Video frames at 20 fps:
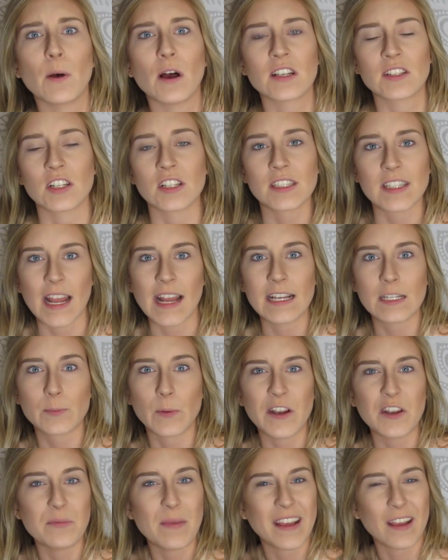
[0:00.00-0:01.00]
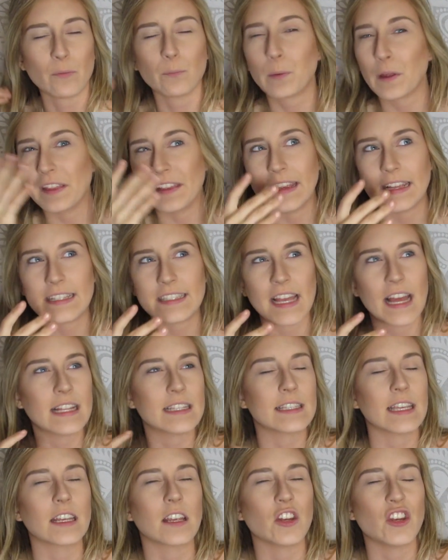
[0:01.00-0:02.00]
Plus or Setting Spray and you make it really
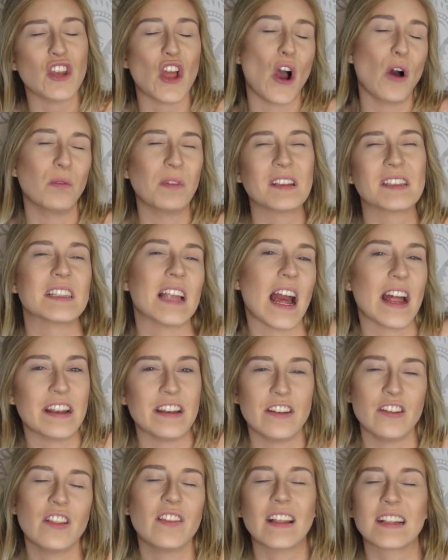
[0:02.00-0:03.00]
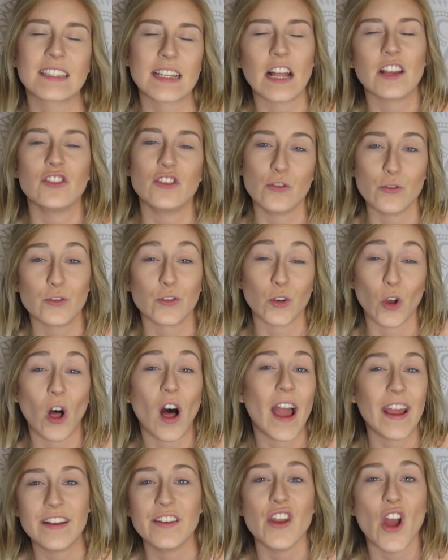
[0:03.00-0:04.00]
intense. Like, no, that's not neutral.
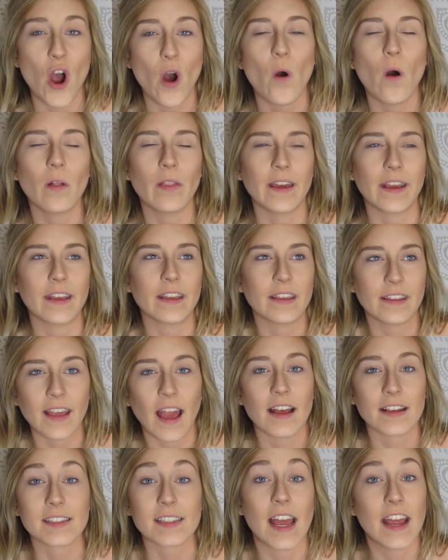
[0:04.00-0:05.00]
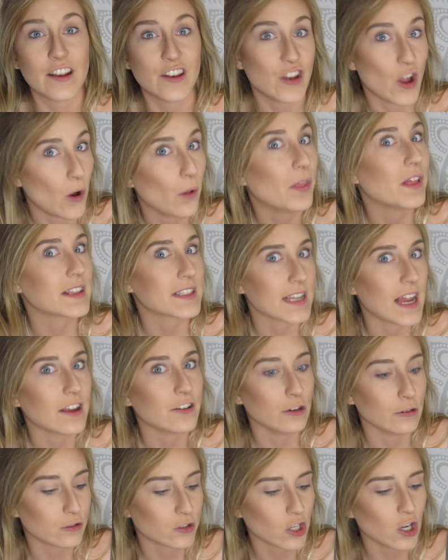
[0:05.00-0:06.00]
I know, like, yes, I know that's
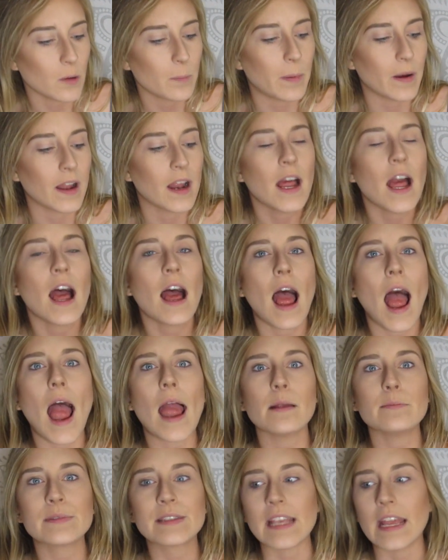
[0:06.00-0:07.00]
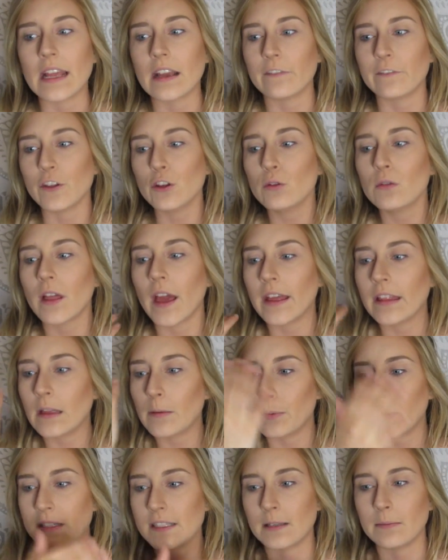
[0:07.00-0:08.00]
not neutral, but I'm saying if you lightly
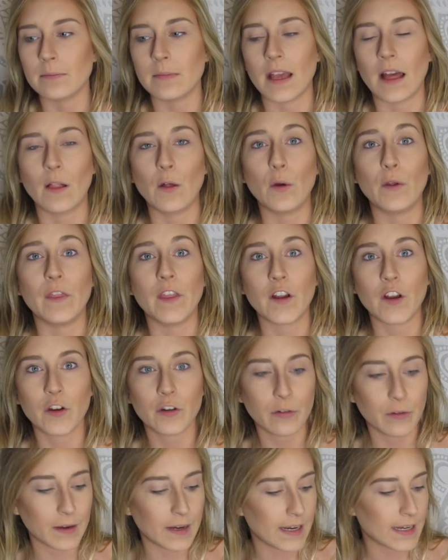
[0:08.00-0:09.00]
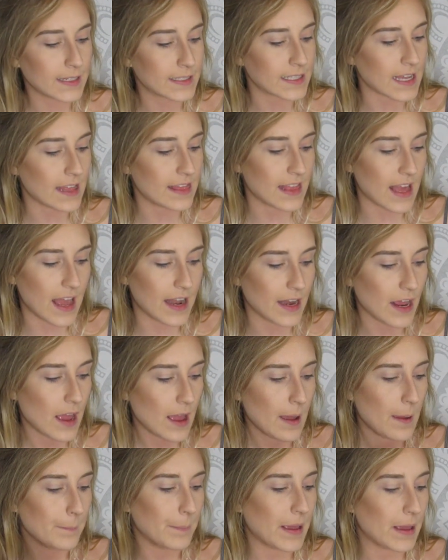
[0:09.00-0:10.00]
put some yellow in the crease and then
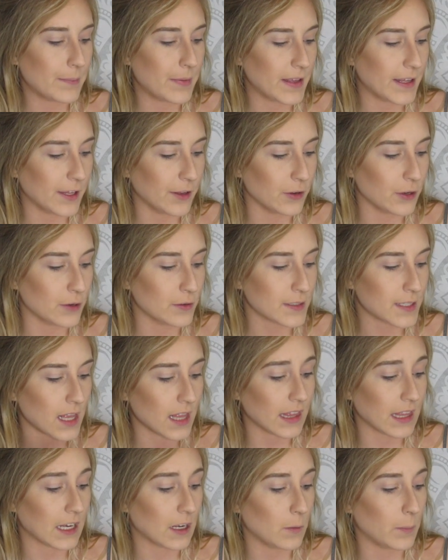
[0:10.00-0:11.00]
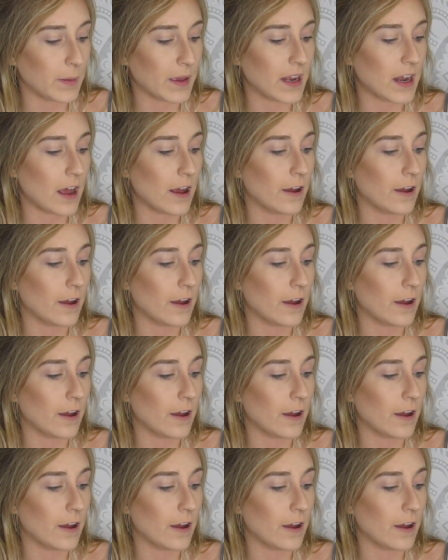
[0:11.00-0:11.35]
maybe you use a little bit